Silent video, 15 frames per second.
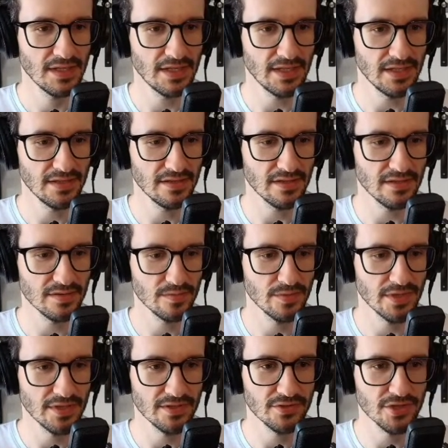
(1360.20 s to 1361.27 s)
and as
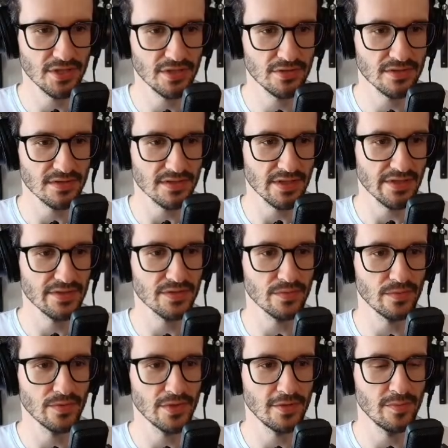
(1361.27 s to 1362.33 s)
well changed cells
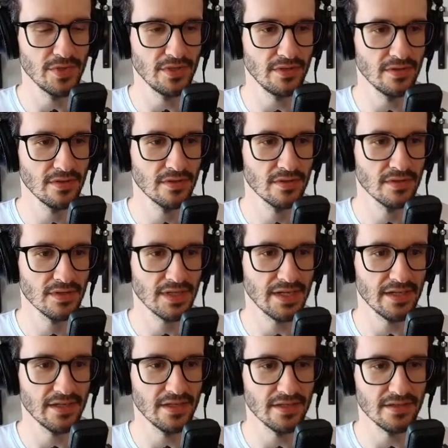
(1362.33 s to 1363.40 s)
will be
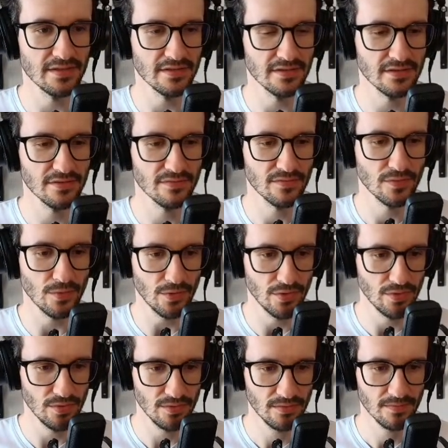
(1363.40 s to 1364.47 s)
highlighted for
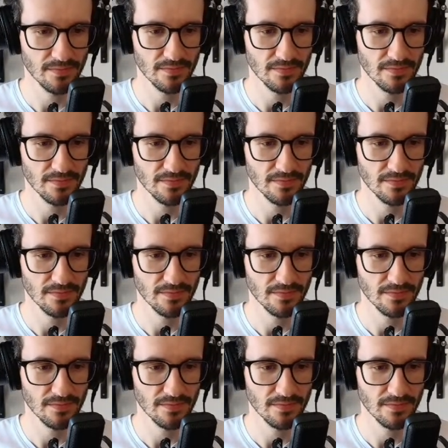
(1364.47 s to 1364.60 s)
you.